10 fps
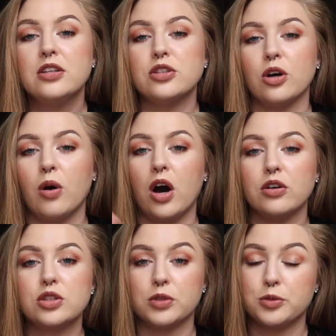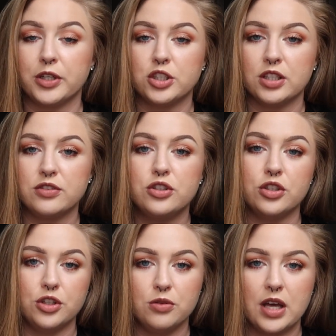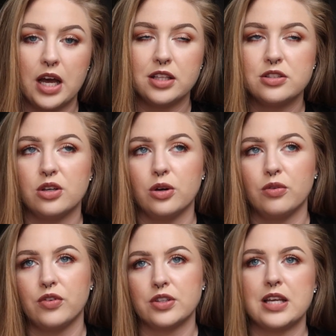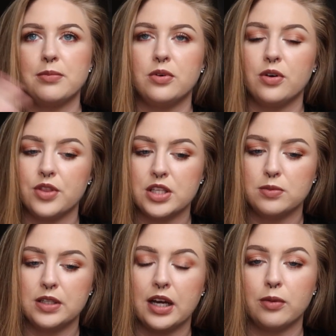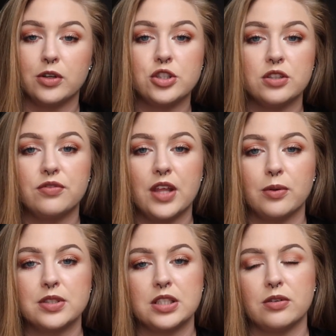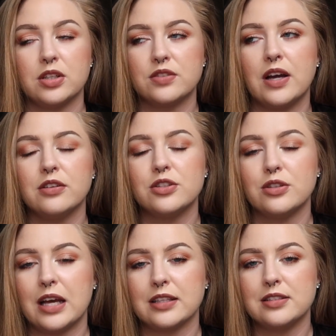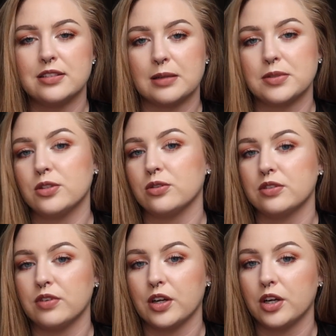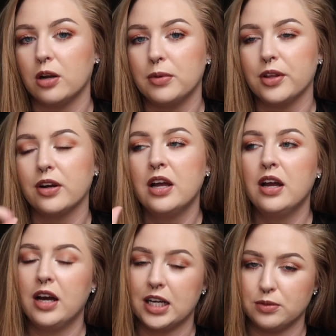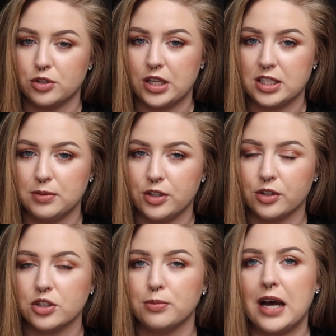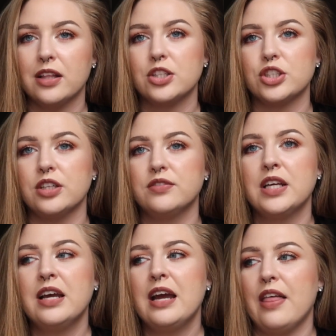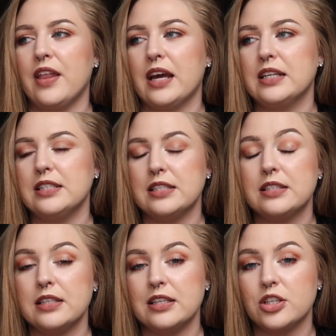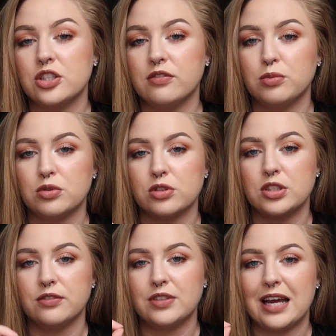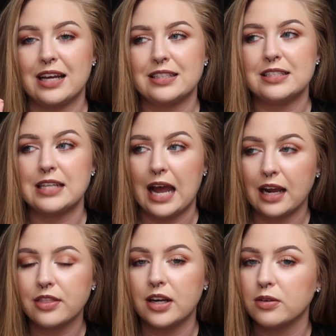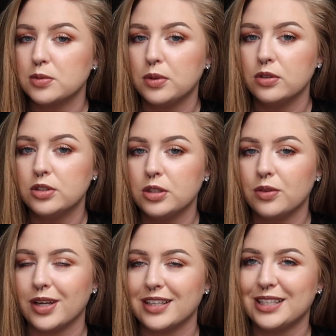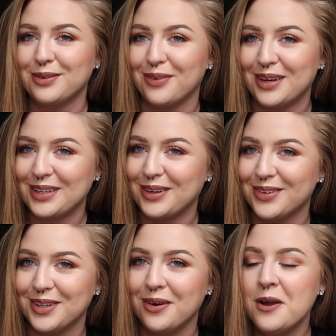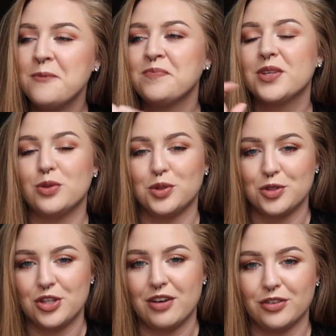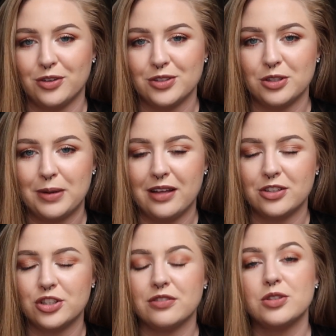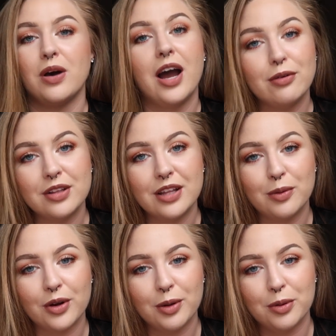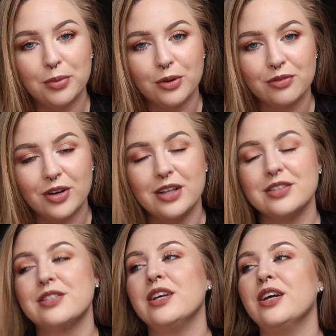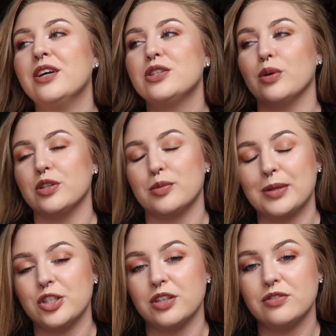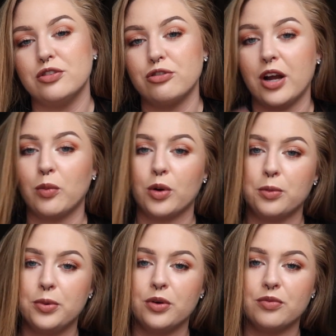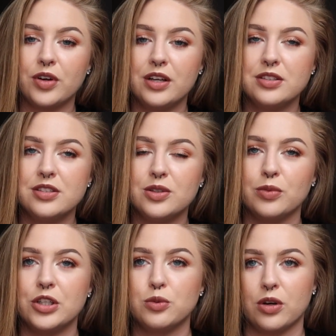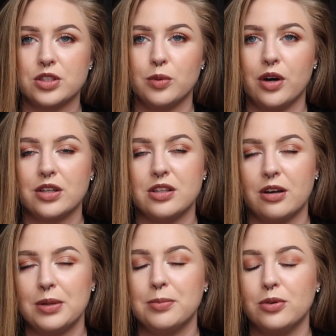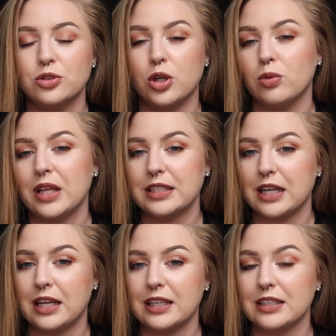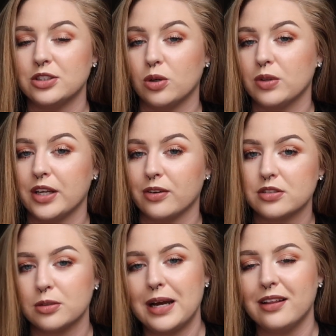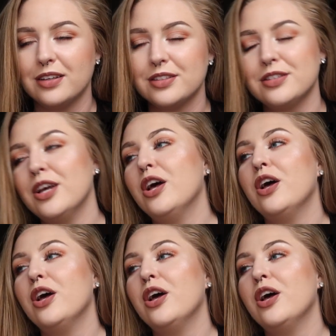So I'll switch my shifts to do that. So for example, this week I had one shift that was Cinderella's Fountain, so that's Stepsisters and Fairy Godmother. I switched that to be a Crystal Palace shift, and then I had a DCE shift, which was a shift at DAC that I was pulled to that I didn't want to go to. So I switched that for Crystal Palace shifts. So I really like working with Pooh and Friends, so I switched my shifts to try and work with Pooh and Friends, which works out well because a lot of people don't like dining and don't like Crystal Palace.